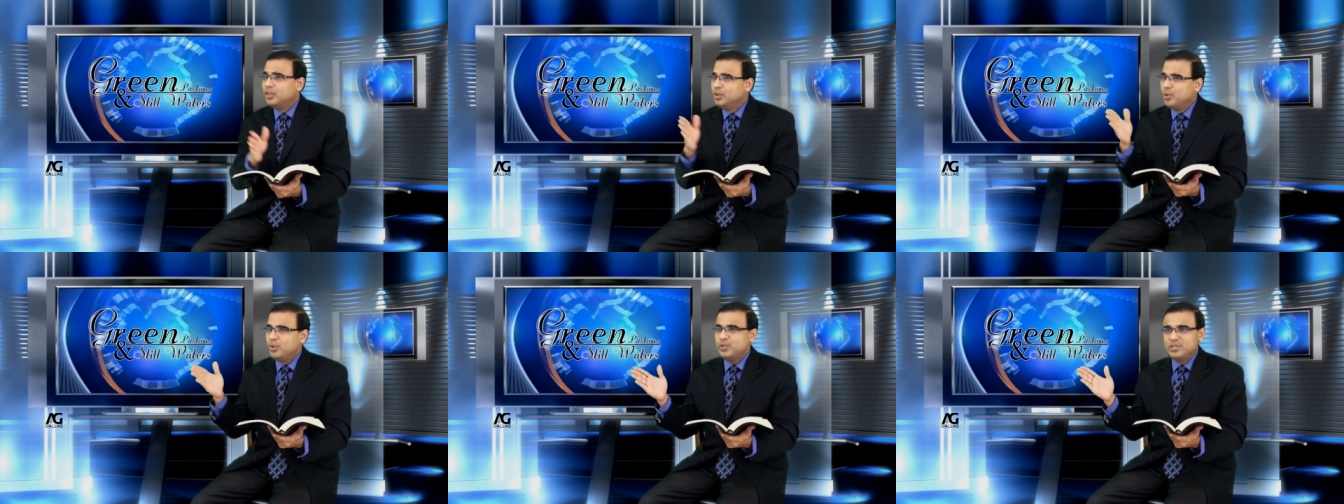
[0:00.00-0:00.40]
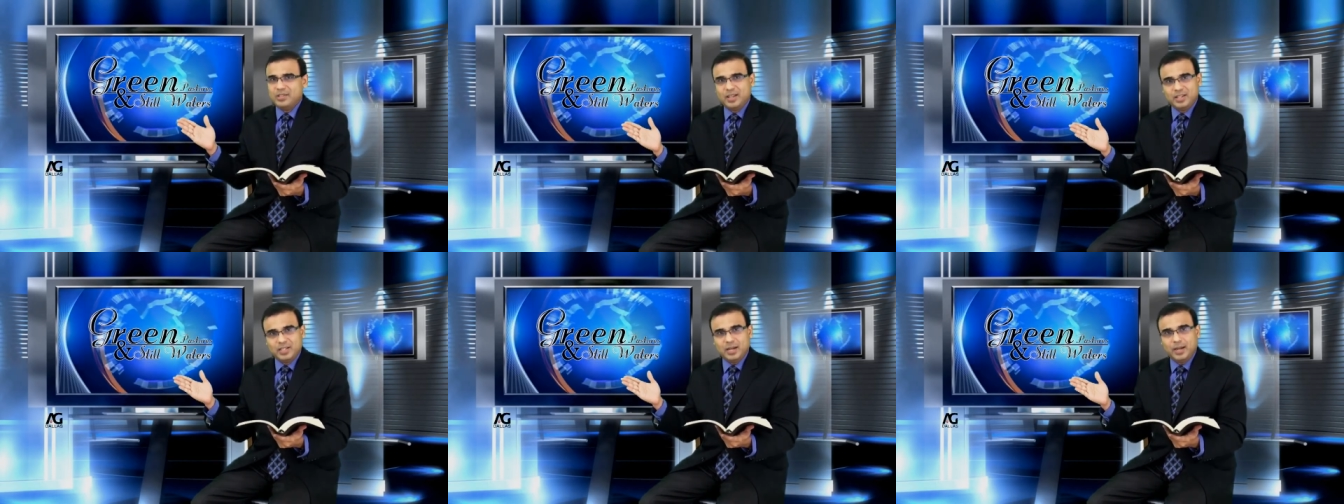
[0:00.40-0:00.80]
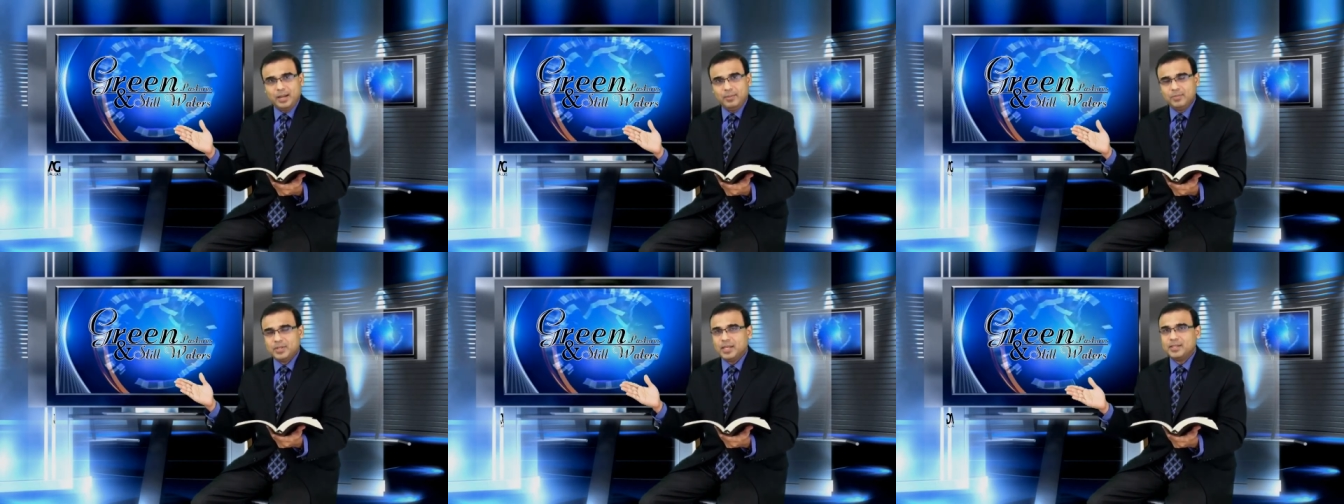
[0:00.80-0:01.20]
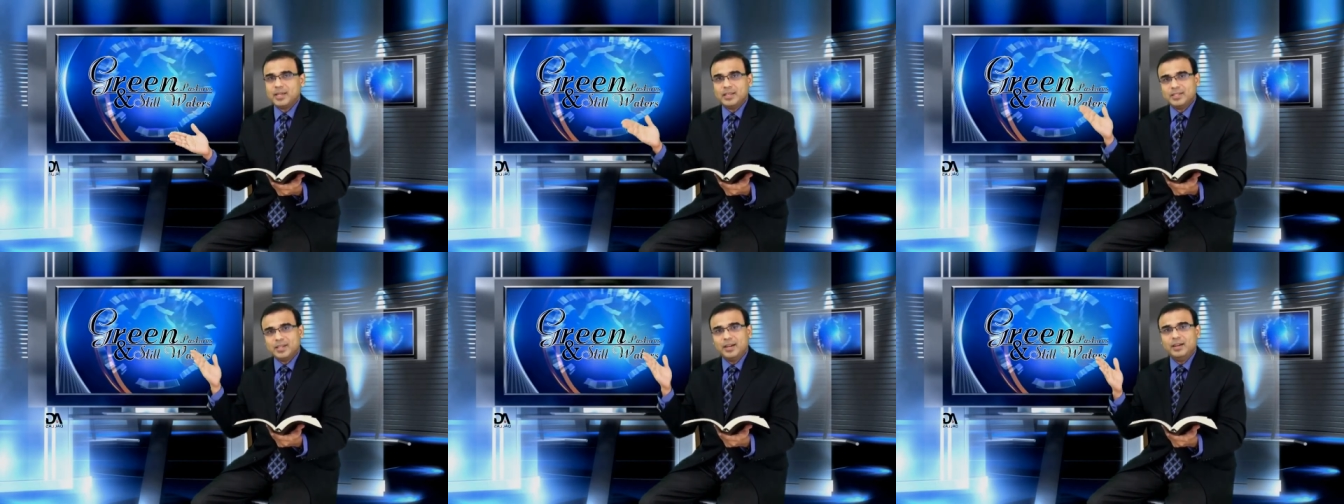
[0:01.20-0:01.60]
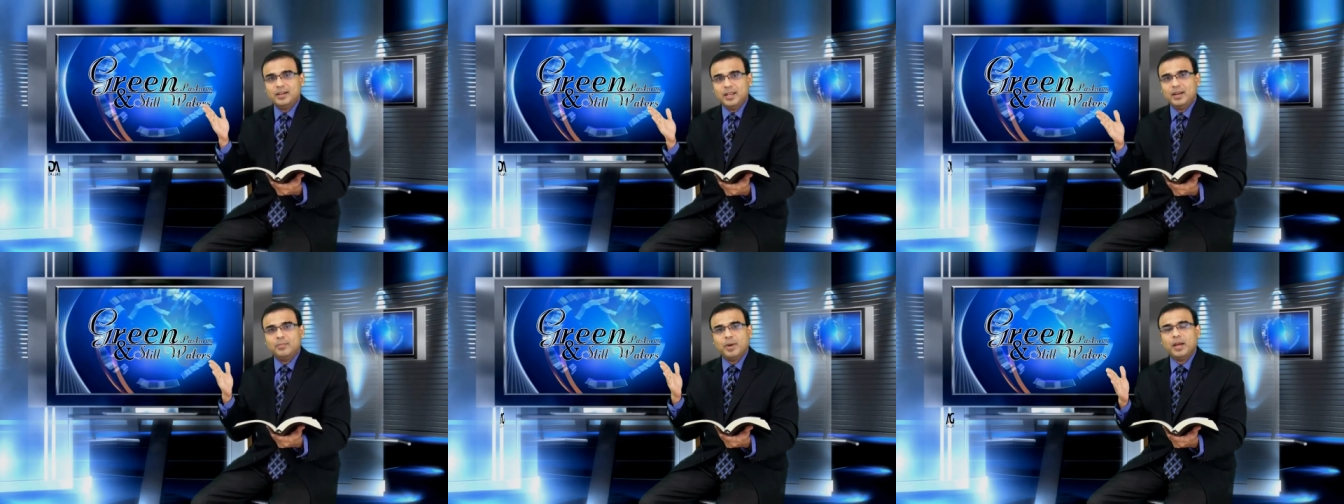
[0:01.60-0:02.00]
those are the times, as I
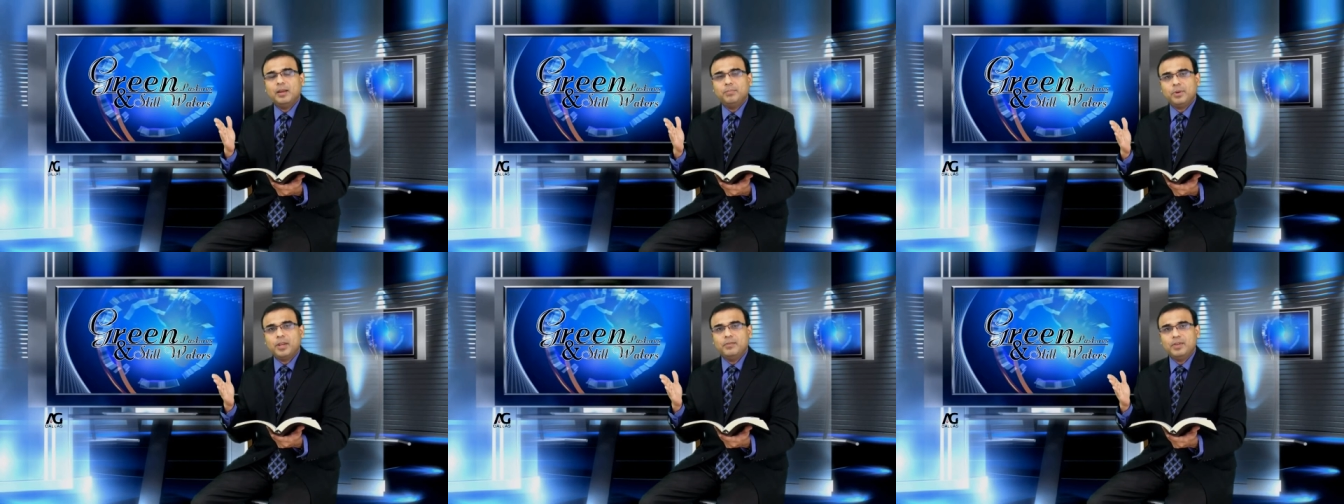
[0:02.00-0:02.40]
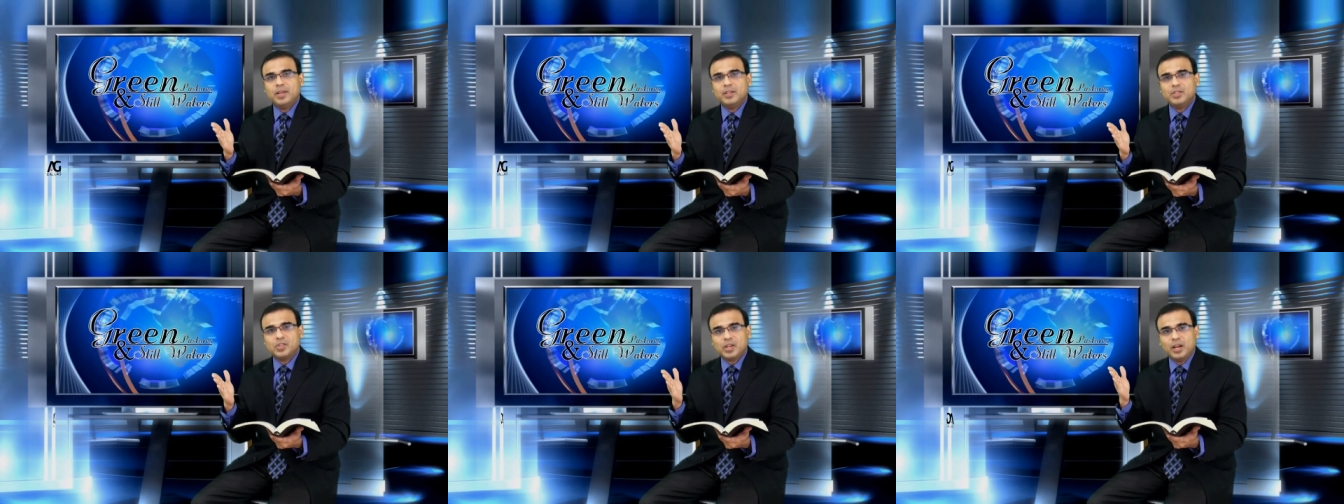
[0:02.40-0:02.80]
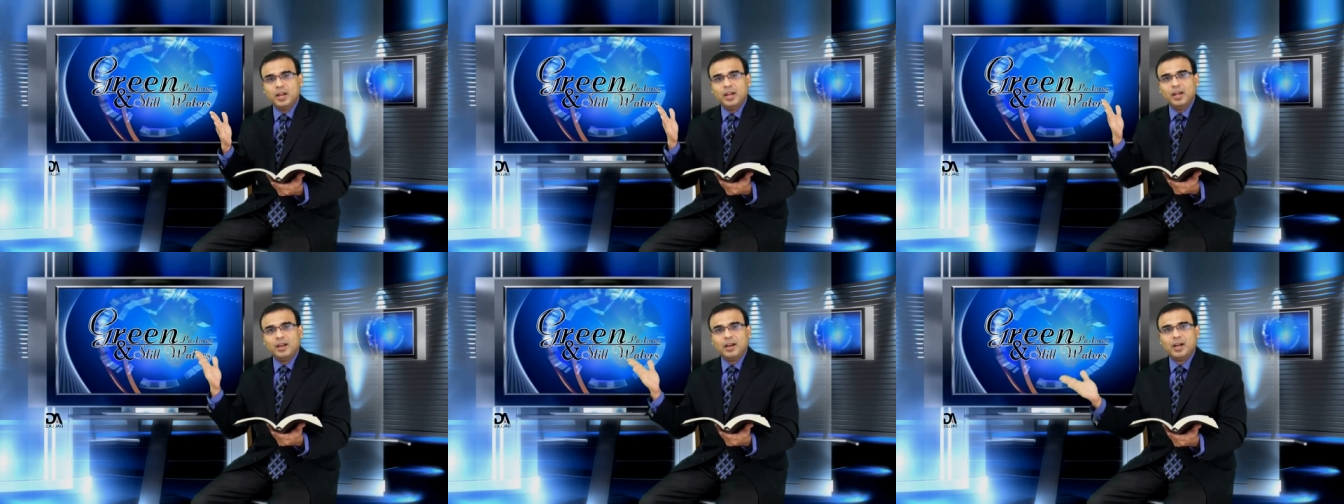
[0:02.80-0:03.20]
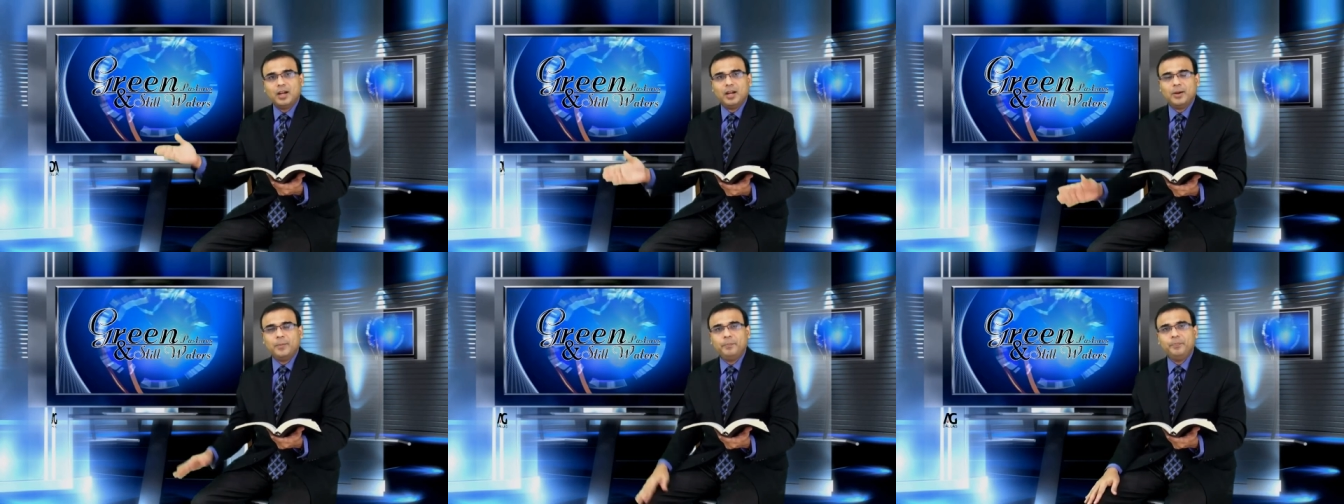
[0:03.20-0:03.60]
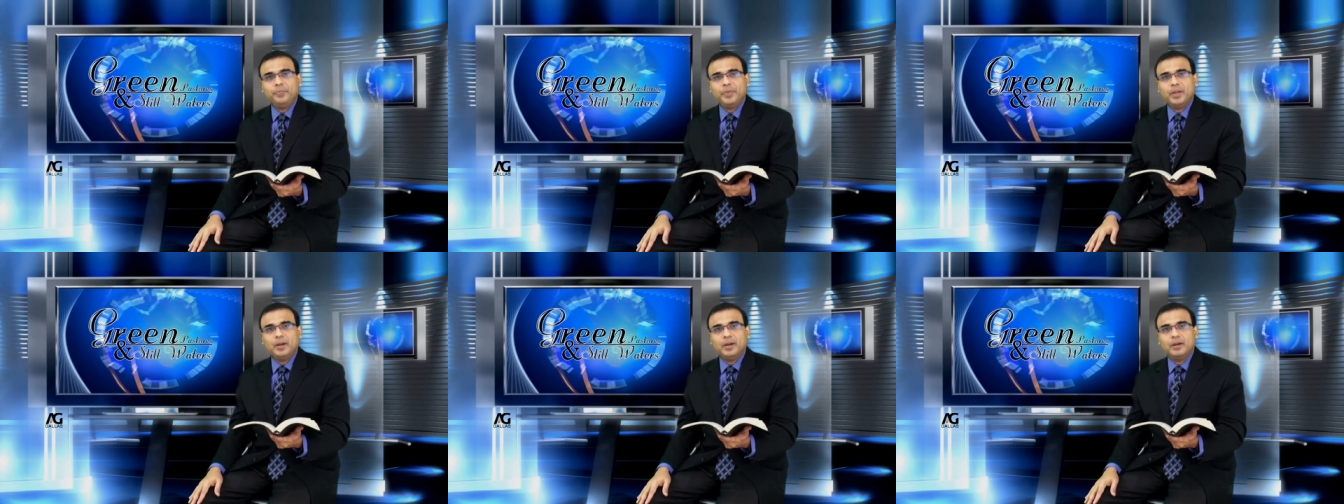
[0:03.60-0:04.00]
said in my previous uh,
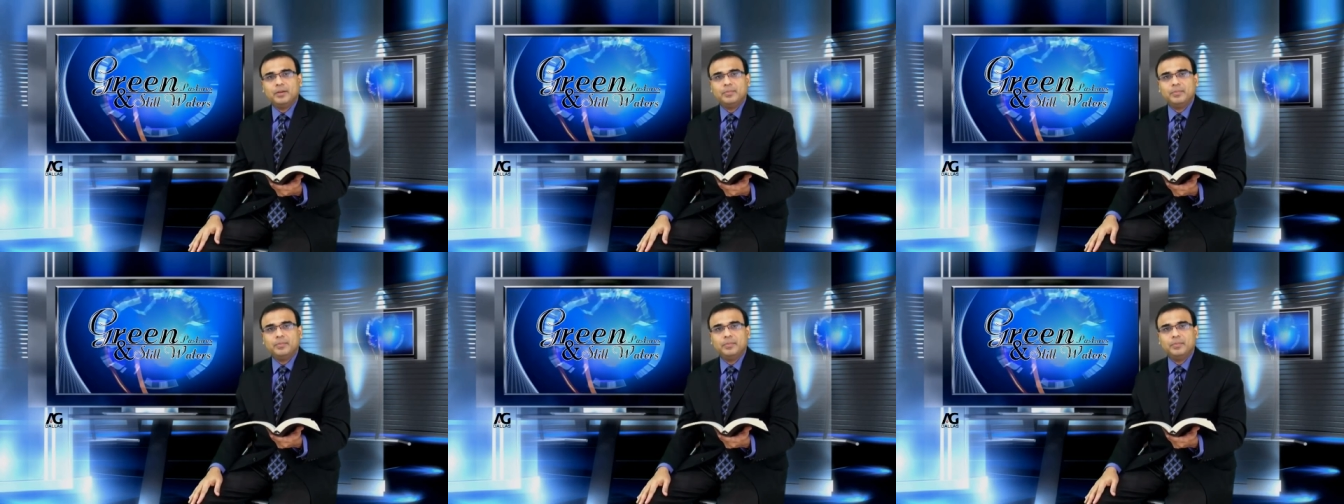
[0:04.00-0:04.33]
um, uh,